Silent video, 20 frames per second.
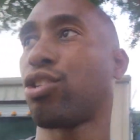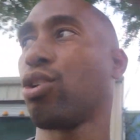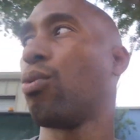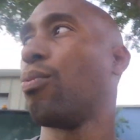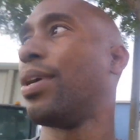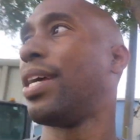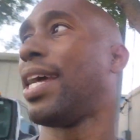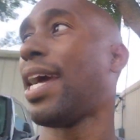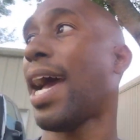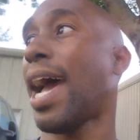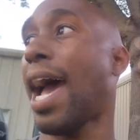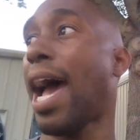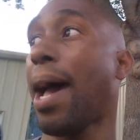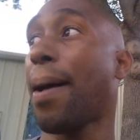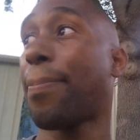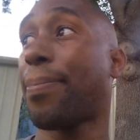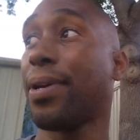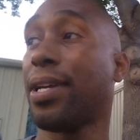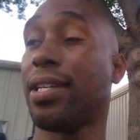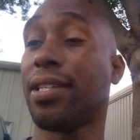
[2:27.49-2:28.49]
So when it
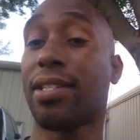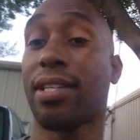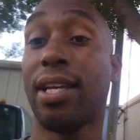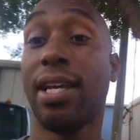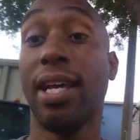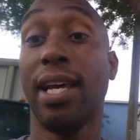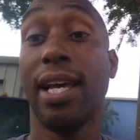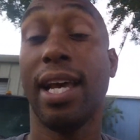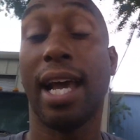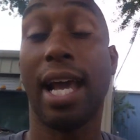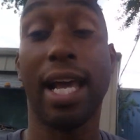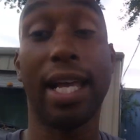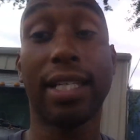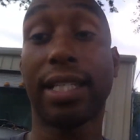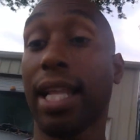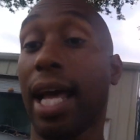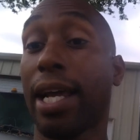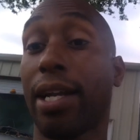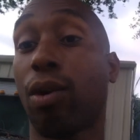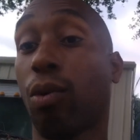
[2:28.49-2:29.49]
happens,
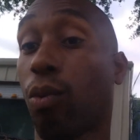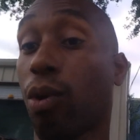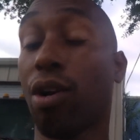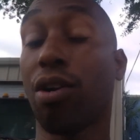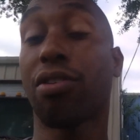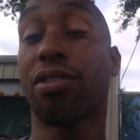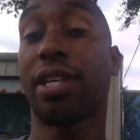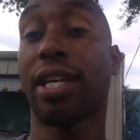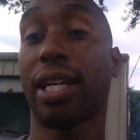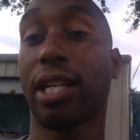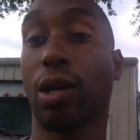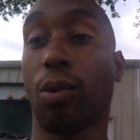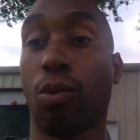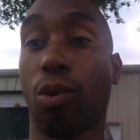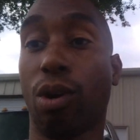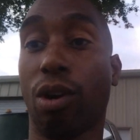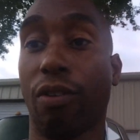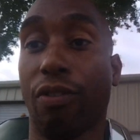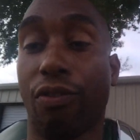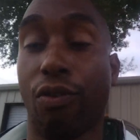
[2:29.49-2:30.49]
it's like the worst thing in the
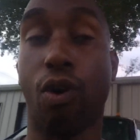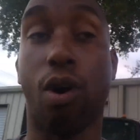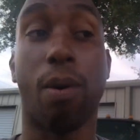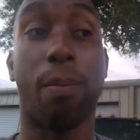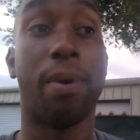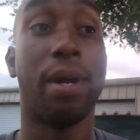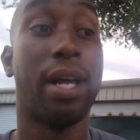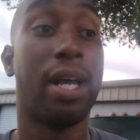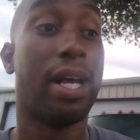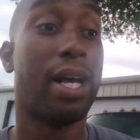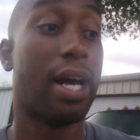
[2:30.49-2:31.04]
world for them